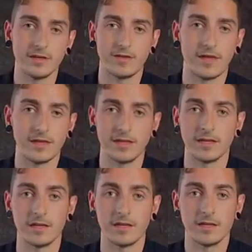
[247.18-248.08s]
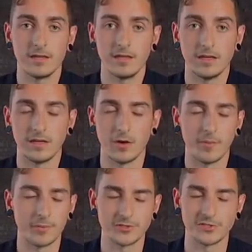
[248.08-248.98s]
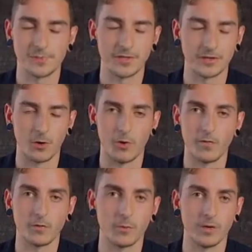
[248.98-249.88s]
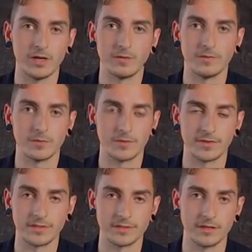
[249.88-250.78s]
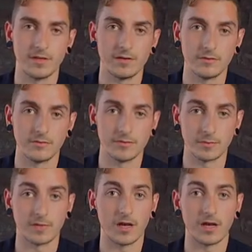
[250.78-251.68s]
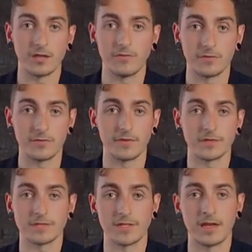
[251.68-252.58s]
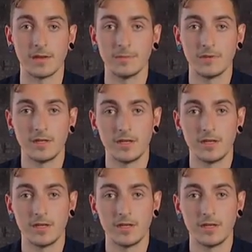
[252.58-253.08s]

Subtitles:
there that night. And I remember just being overwhelmed with this love from God for the first time.